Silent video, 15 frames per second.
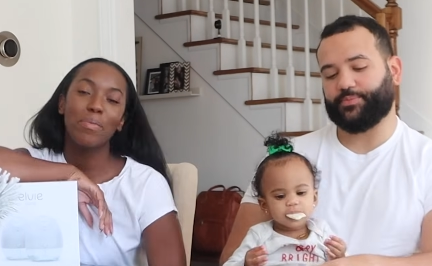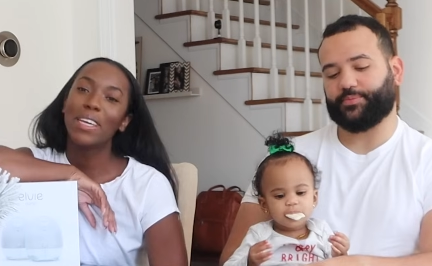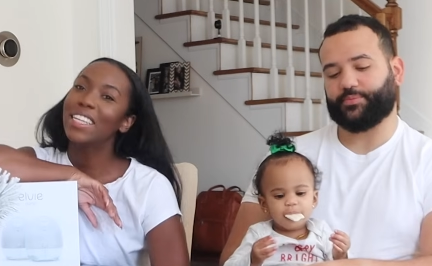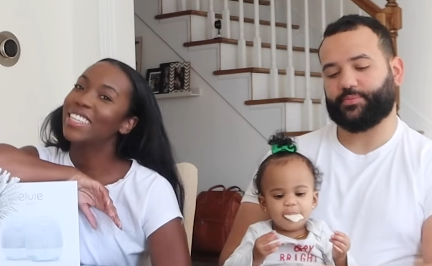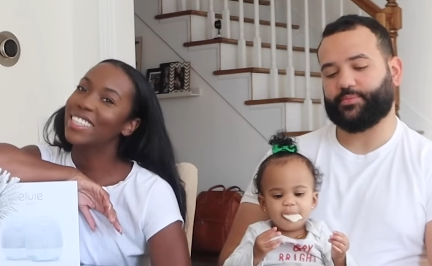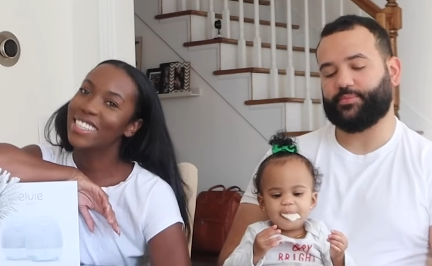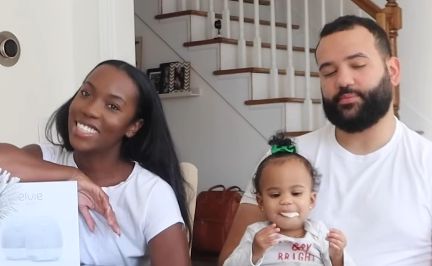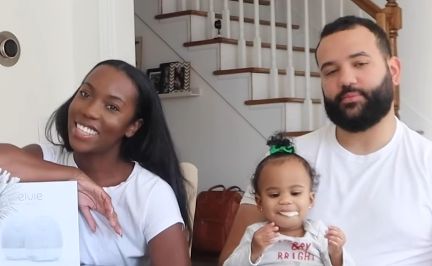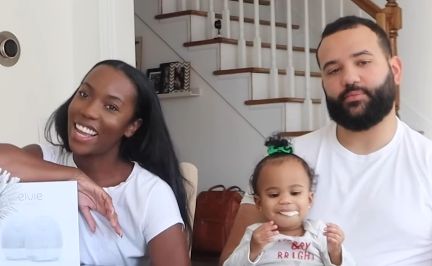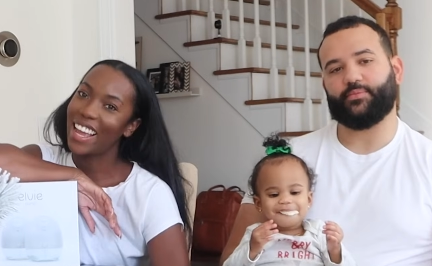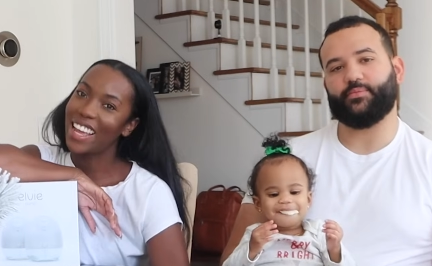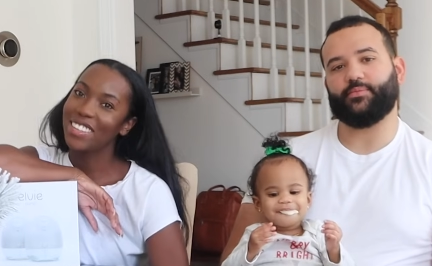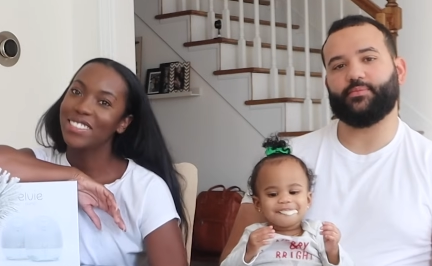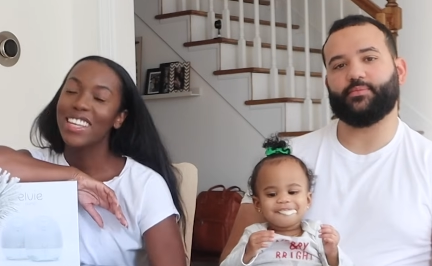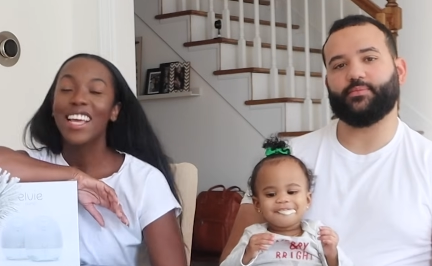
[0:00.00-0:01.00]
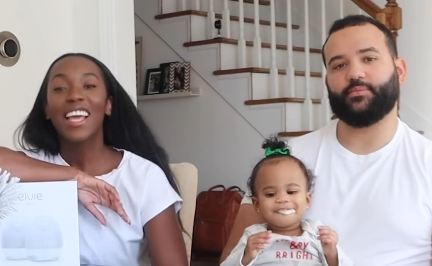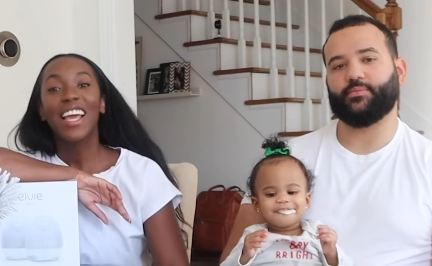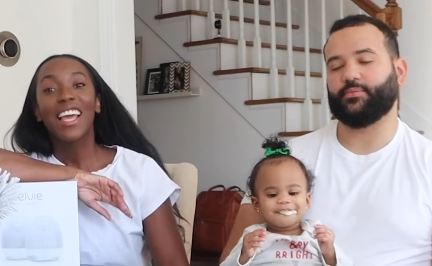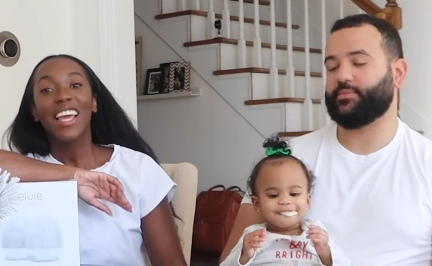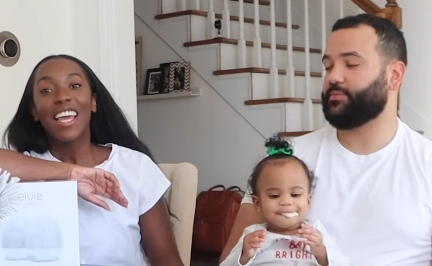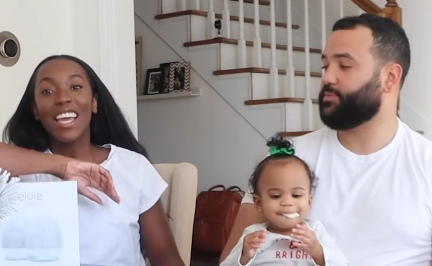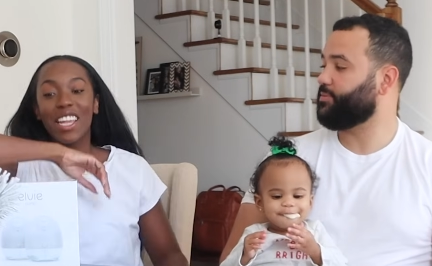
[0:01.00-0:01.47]
Speaker 1: Being a good dad.
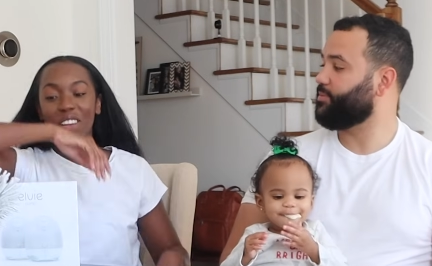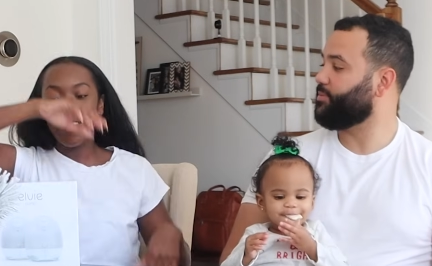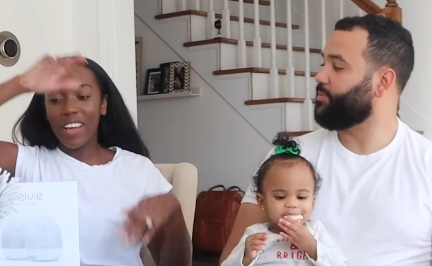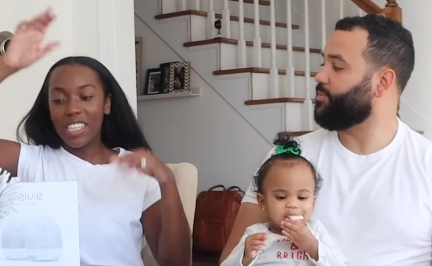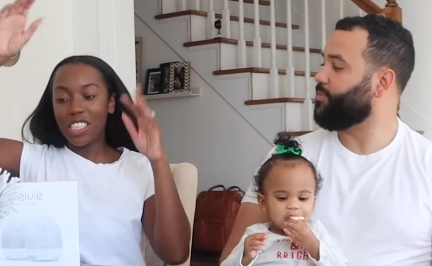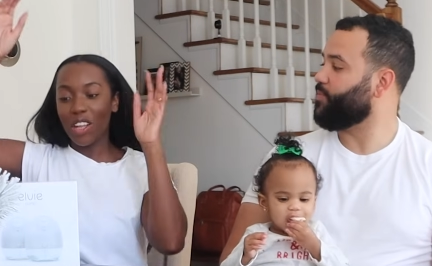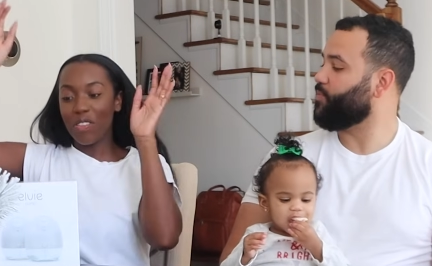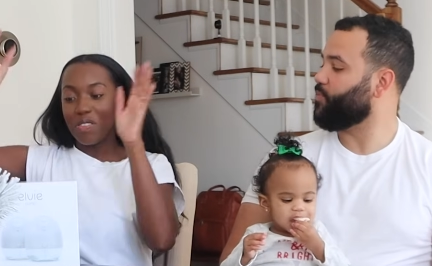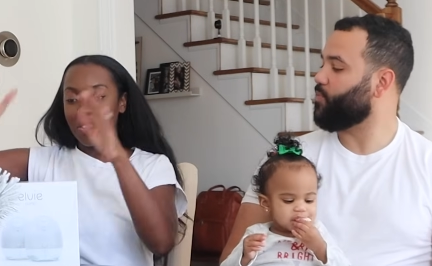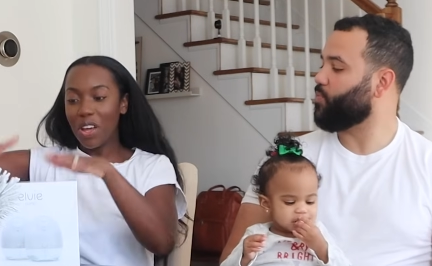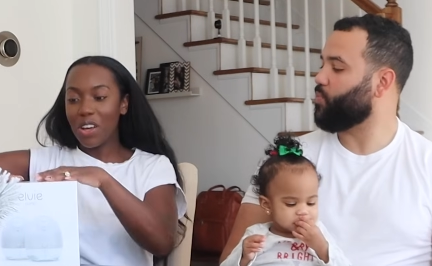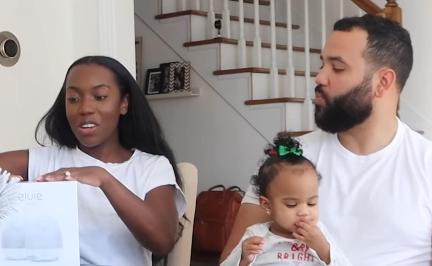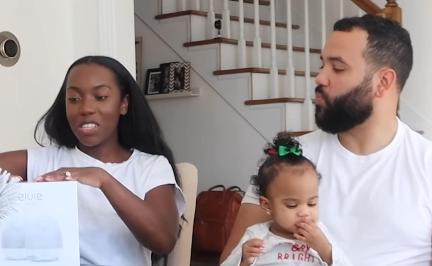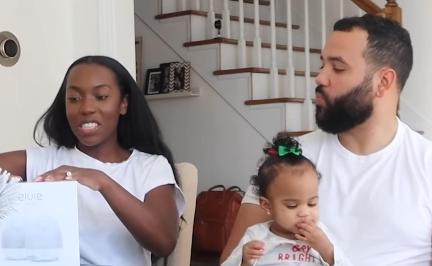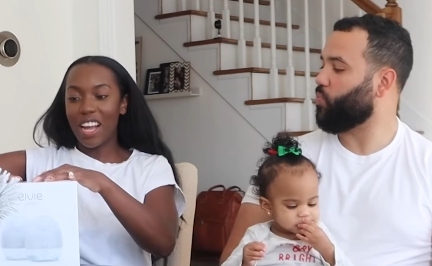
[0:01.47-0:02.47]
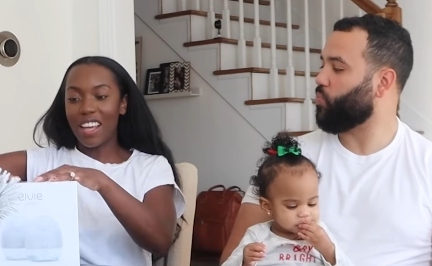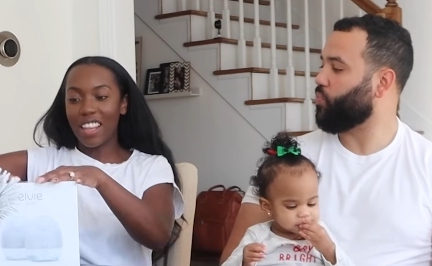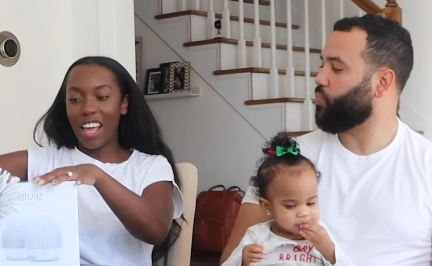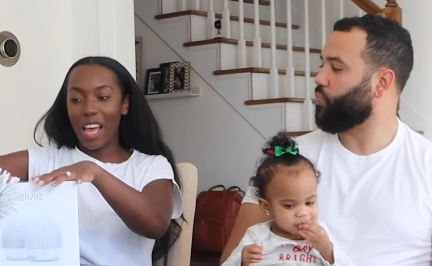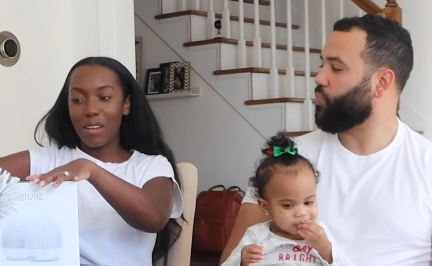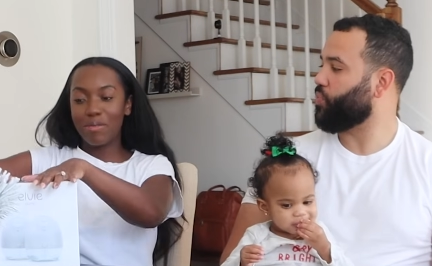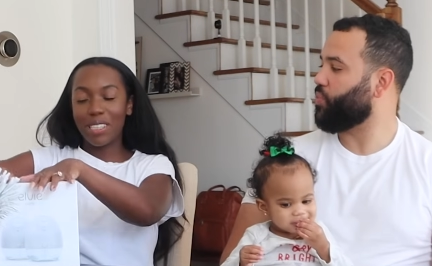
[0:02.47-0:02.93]
Anyway, so those are
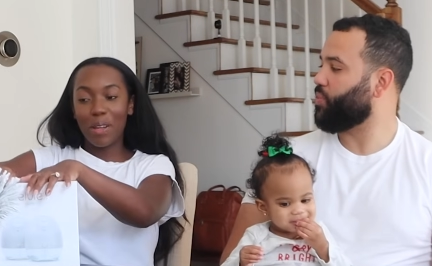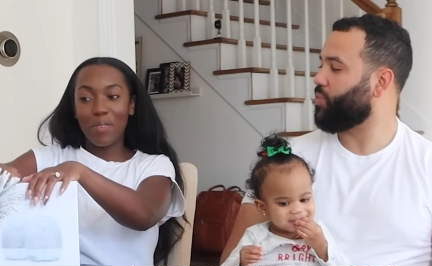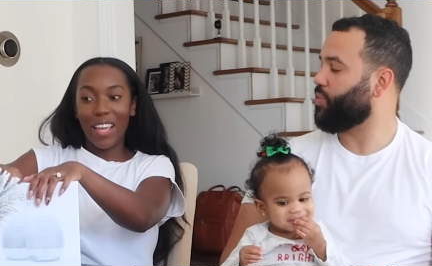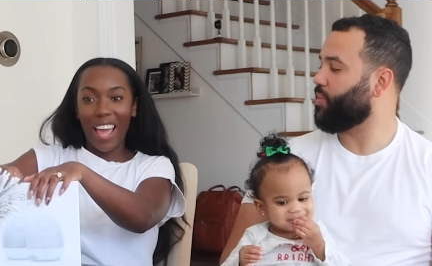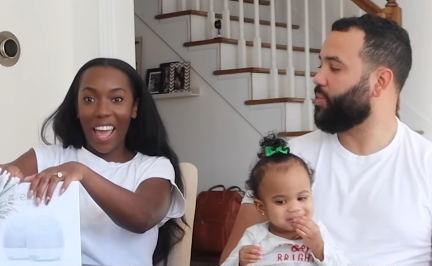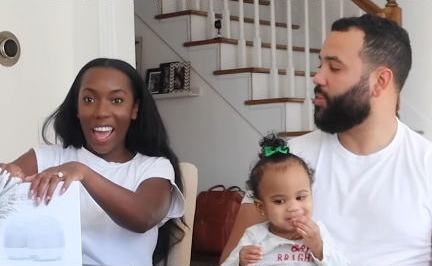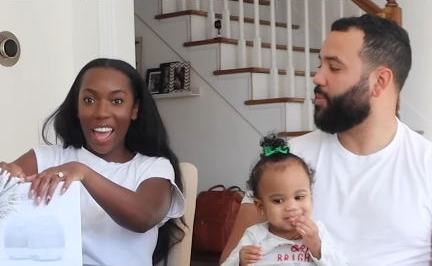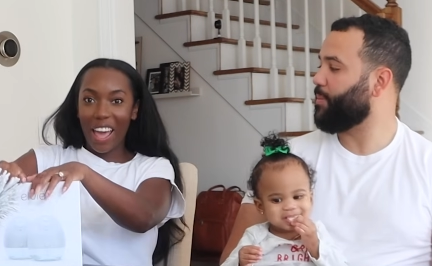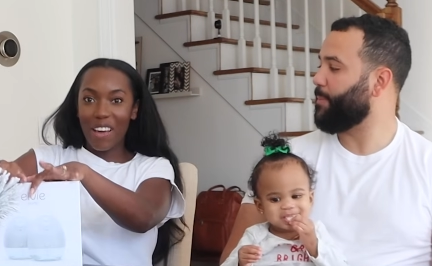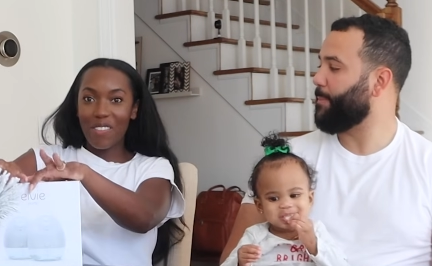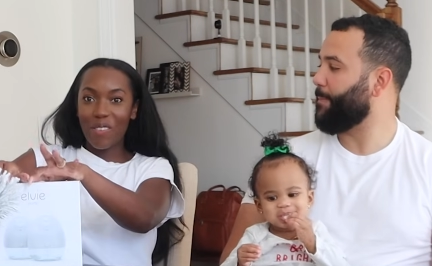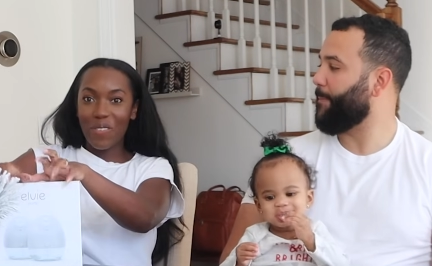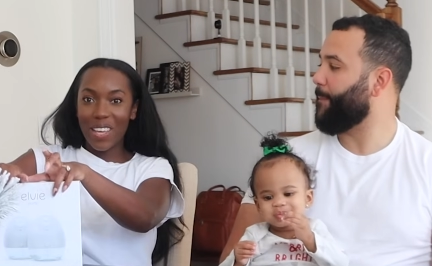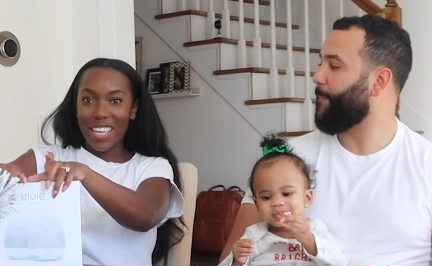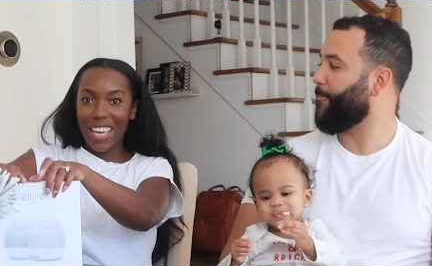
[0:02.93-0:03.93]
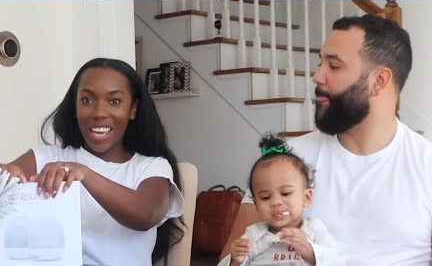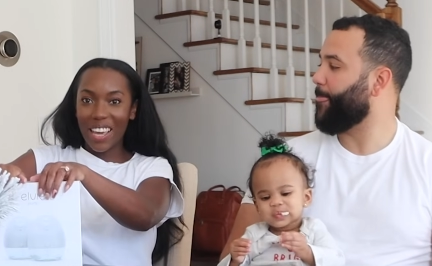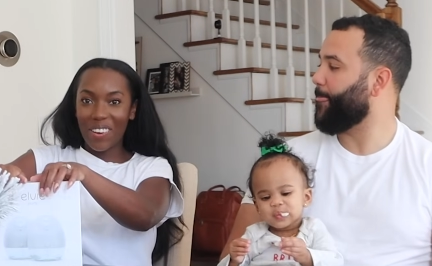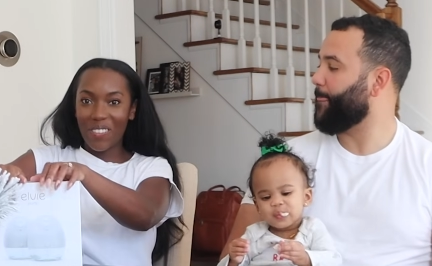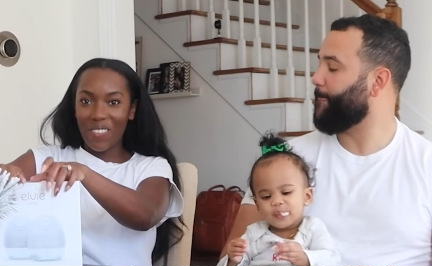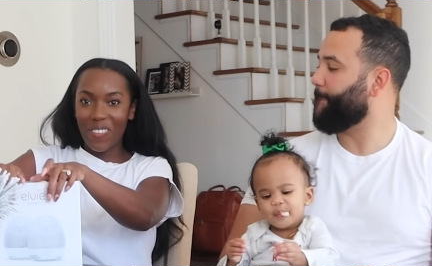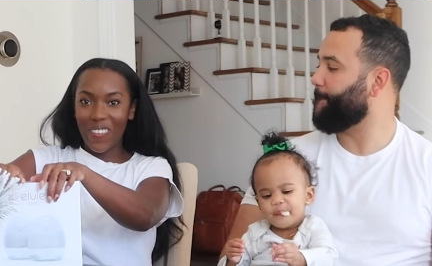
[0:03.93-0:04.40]
the items that we have. We
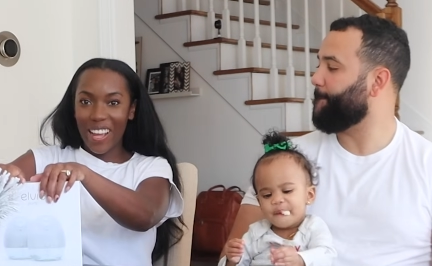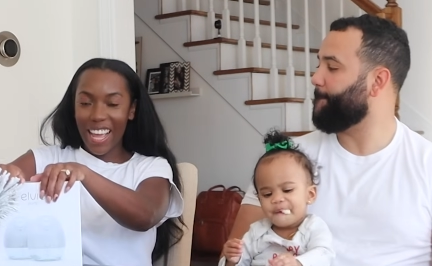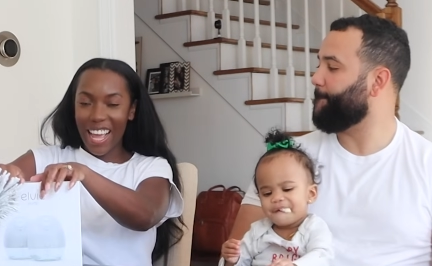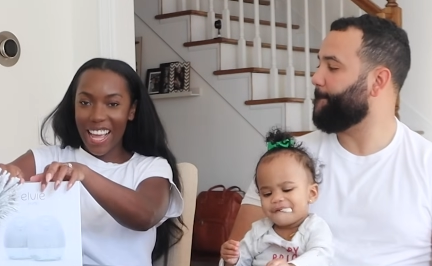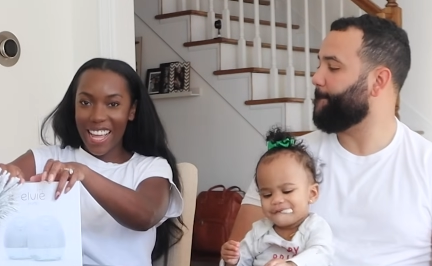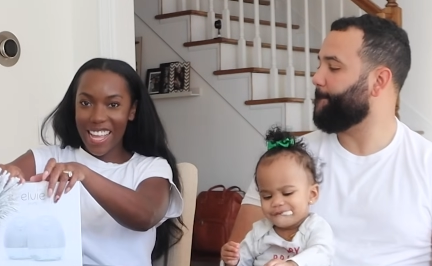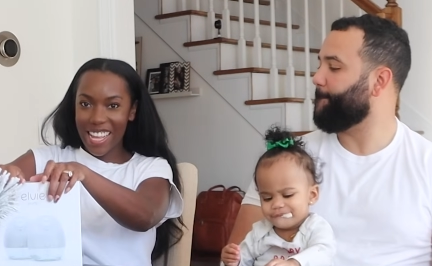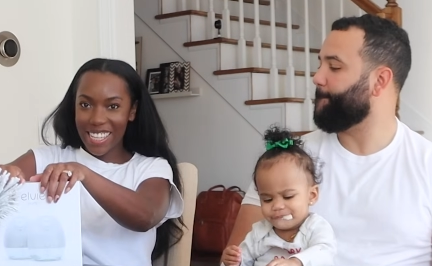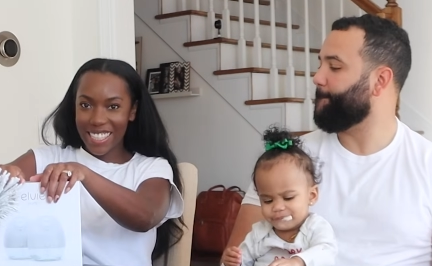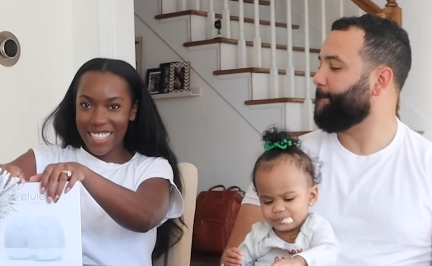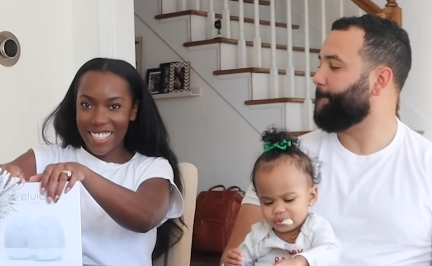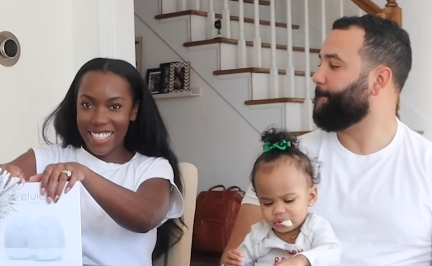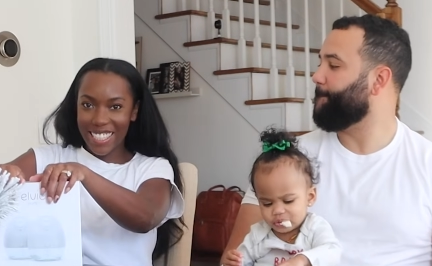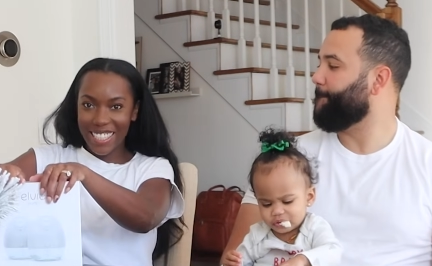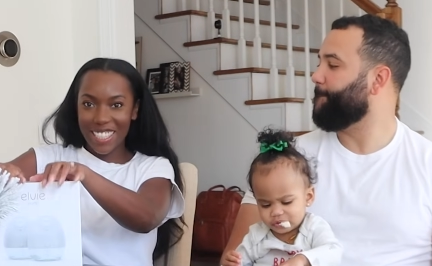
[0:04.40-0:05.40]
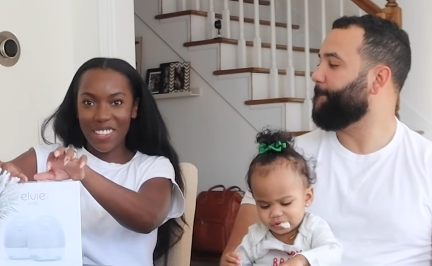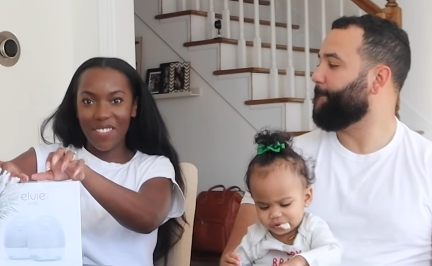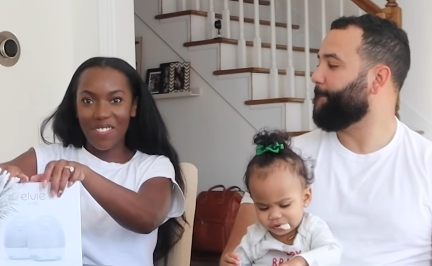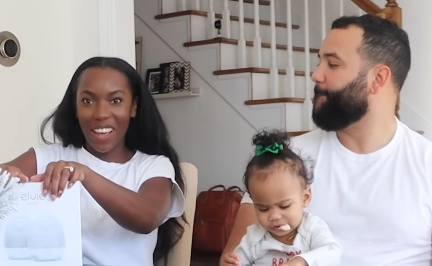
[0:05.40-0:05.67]
can't wait to